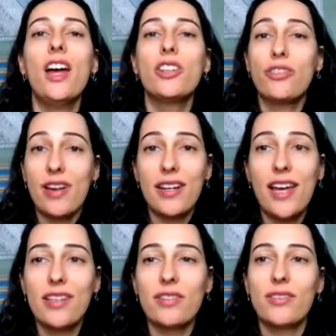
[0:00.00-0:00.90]
Try and
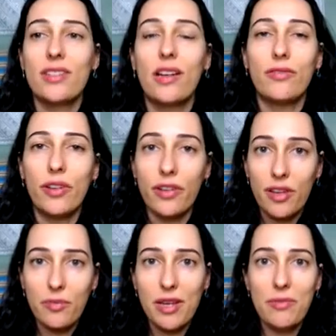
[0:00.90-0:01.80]
ask yourself, are
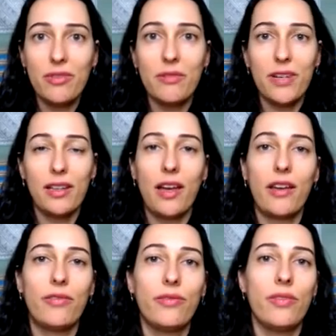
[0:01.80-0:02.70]
there people in my
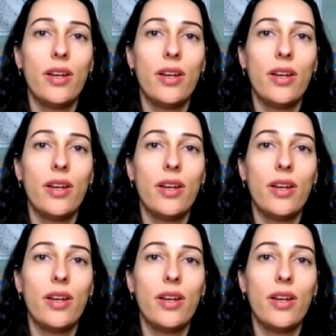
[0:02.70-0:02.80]
life